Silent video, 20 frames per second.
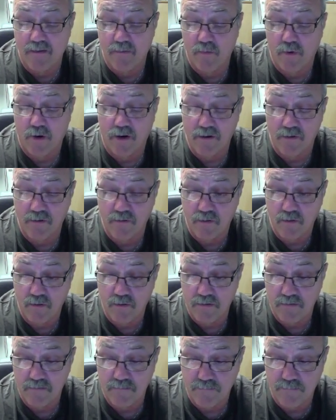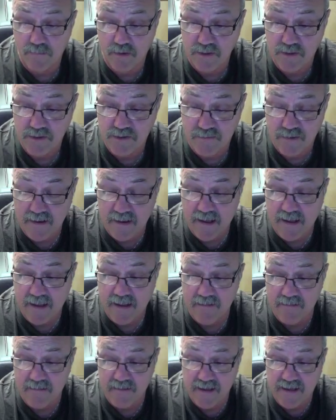while you're monitoring
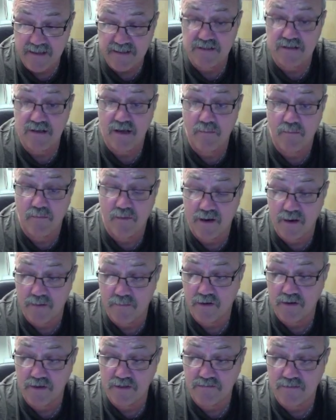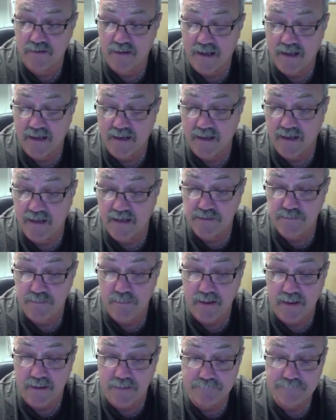AIS and while you're monitoring
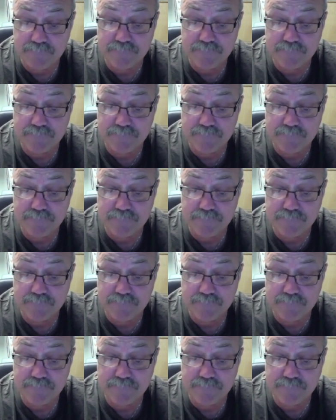ADS-B.